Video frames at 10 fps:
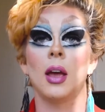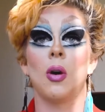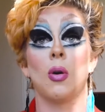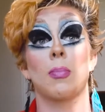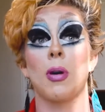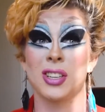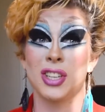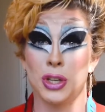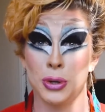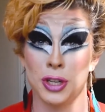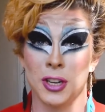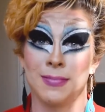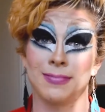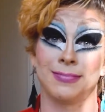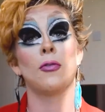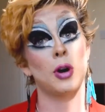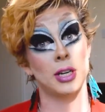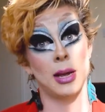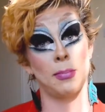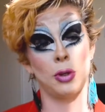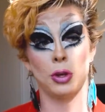or prostitution. For example,